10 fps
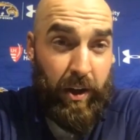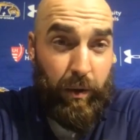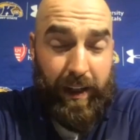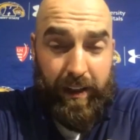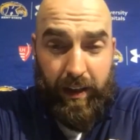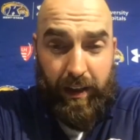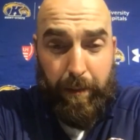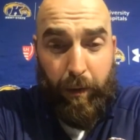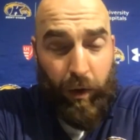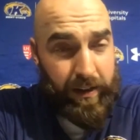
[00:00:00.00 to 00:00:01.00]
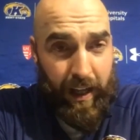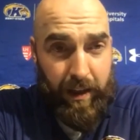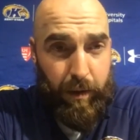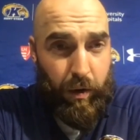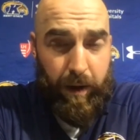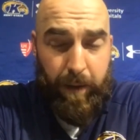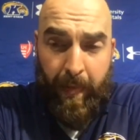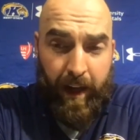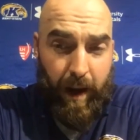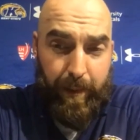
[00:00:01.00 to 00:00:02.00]
We get to get points on the board.
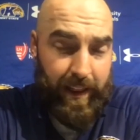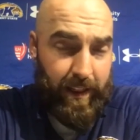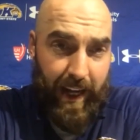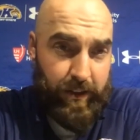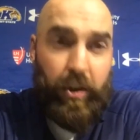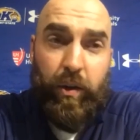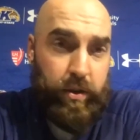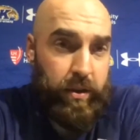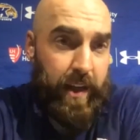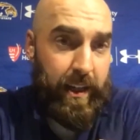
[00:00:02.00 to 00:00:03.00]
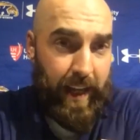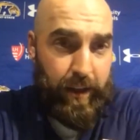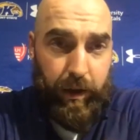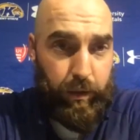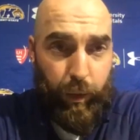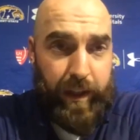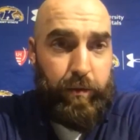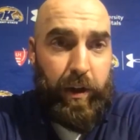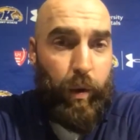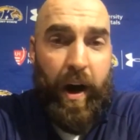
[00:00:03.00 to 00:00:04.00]
I mean, that's huge. That's what winning
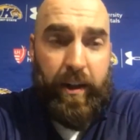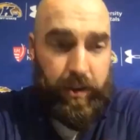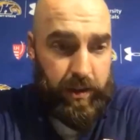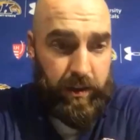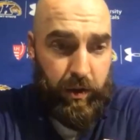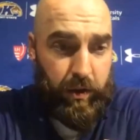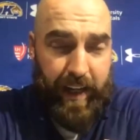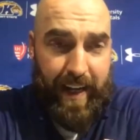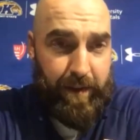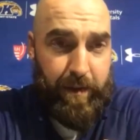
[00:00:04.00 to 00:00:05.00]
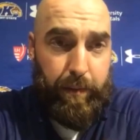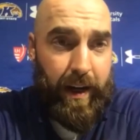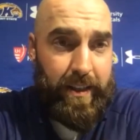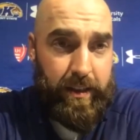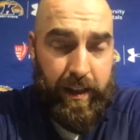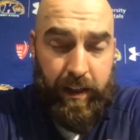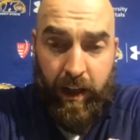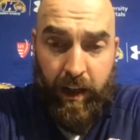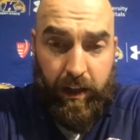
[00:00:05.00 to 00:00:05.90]
requires. And so those guys have embraced it.